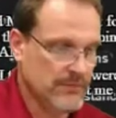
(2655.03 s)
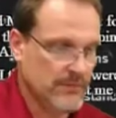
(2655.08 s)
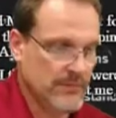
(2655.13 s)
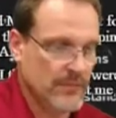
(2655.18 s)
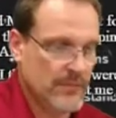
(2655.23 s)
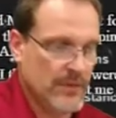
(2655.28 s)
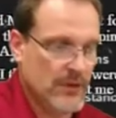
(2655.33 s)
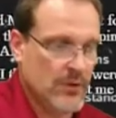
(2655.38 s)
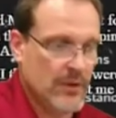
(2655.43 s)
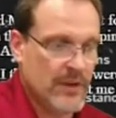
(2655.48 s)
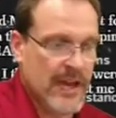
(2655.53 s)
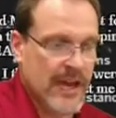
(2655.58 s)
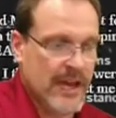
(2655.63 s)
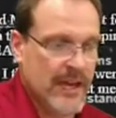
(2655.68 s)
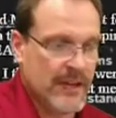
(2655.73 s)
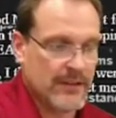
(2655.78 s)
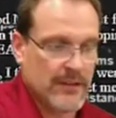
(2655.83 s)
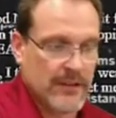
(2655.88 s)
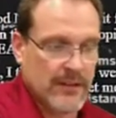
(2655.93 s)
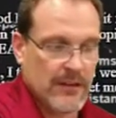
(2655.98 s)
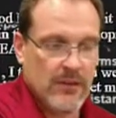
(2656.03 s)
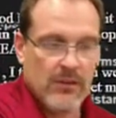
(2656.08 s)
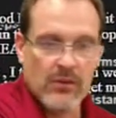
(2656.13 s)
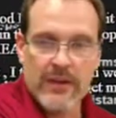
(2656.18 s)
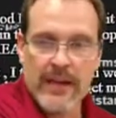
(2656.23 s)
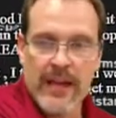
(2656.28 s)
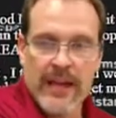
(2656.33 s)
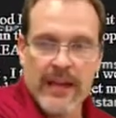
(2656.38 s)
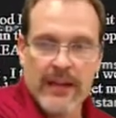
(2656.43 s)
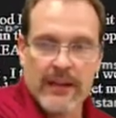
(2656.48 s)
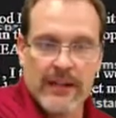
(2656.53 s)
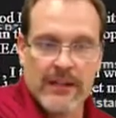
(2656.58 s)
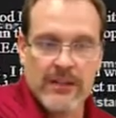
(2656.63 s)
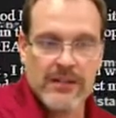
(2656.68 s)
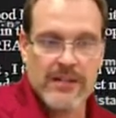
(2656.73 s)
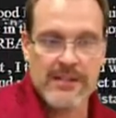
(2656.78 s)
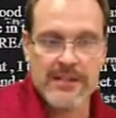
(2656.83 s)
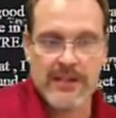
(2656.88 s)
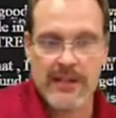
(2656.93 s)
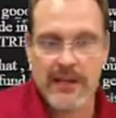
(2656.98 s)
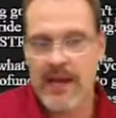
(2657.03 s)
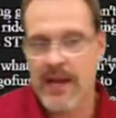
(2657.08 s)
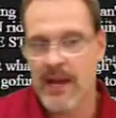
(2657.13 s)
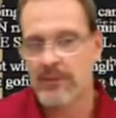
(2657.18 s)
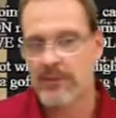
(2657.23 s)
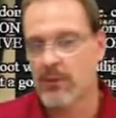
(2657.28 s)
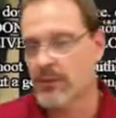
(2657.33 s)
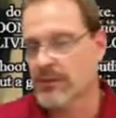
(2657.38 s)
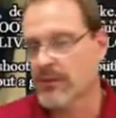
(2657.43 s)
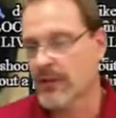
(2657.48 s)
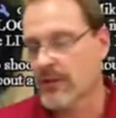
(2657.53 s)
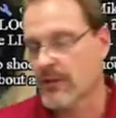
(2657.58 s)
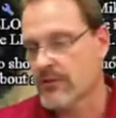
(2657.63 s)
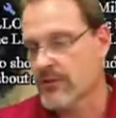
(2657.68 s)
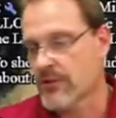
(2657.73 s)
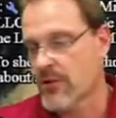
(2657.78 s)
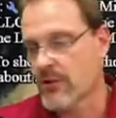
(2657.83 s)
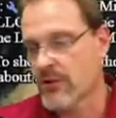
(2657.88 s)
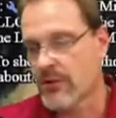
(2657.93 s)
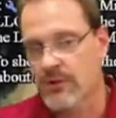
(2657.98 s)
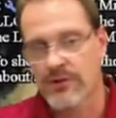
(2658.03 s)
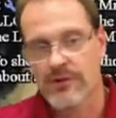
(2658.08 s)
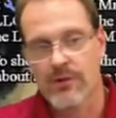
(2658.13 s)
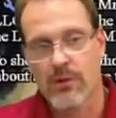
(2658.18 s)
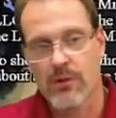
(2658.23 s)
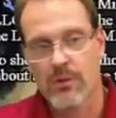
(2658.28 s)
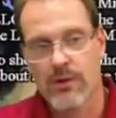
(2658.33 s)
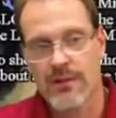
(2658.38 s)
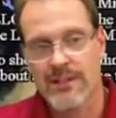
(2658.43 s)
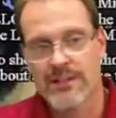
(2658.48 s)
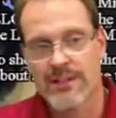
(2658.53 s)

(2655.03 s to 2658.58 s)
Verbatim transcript: you can't you can't adjust the camera with the controller. So what's the